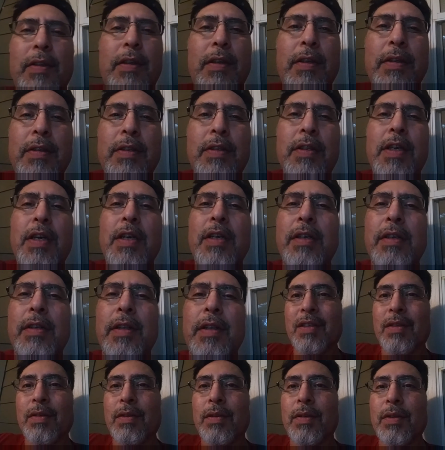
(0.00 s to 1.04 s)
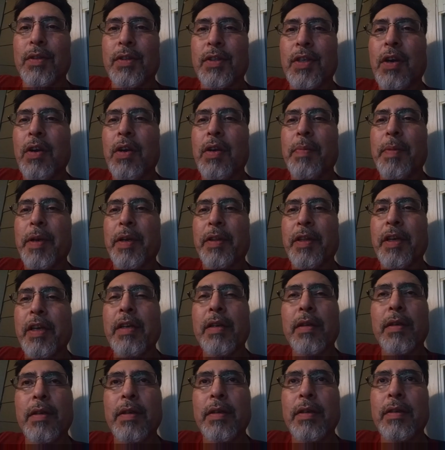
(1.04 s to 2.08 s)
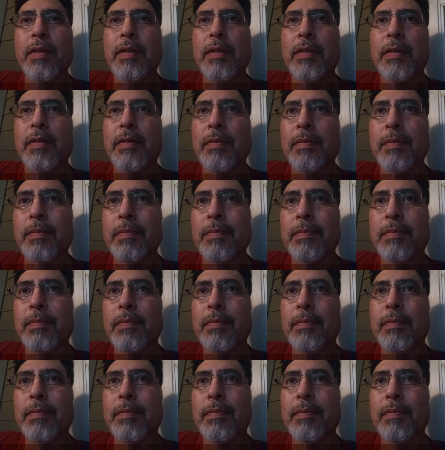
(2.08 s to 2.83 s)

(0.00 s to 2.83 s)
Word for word: it's not. Sorry about that. Um,